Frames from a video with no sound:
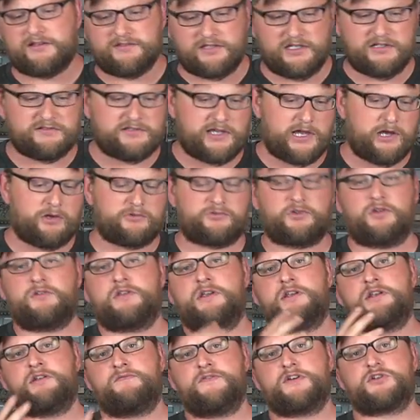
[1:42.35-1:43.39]
details on the
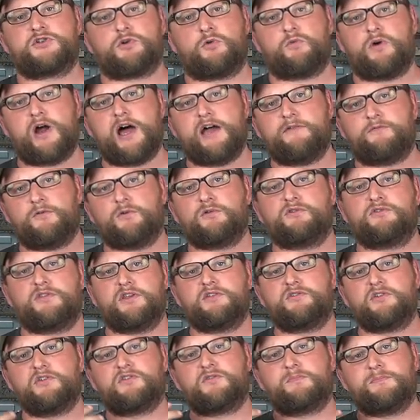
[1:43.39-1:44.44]
individual rifles.
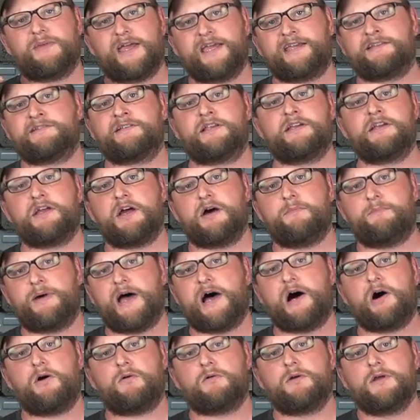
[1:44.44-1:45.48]
This is mainly
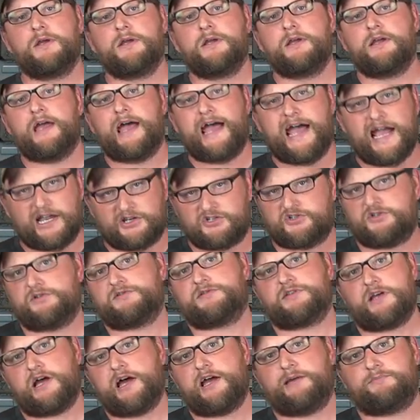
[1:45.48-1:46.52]
about action
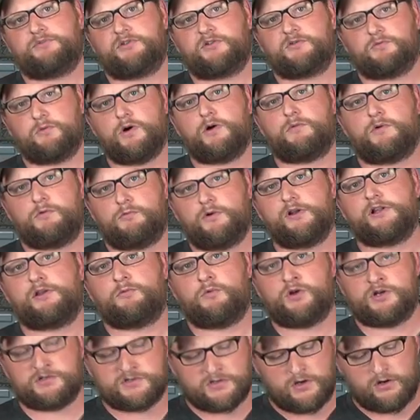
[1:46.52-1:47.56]
types is what we really
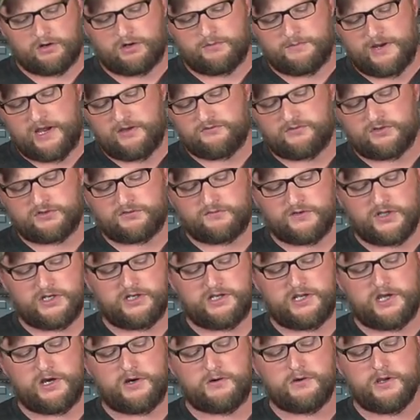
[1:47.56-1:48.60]
want to talk about in this
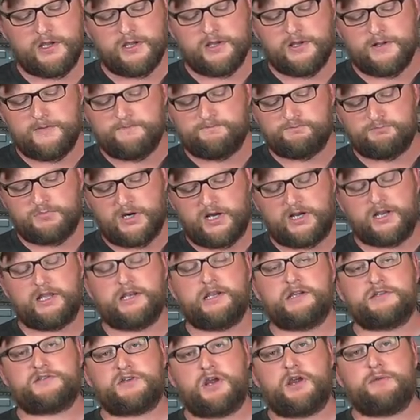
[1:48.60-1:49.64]
video. But it
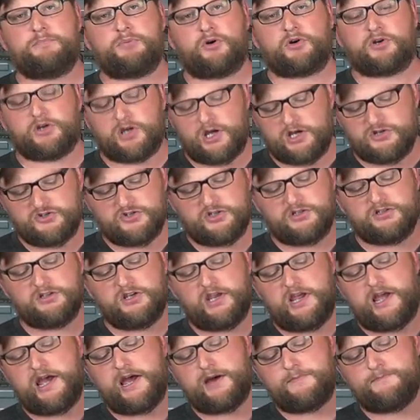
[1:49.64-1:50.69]
is a percussion
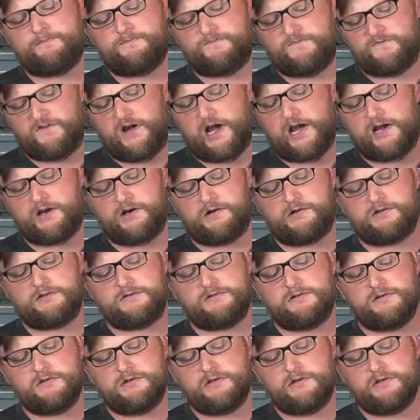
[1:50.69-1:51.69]
cap fired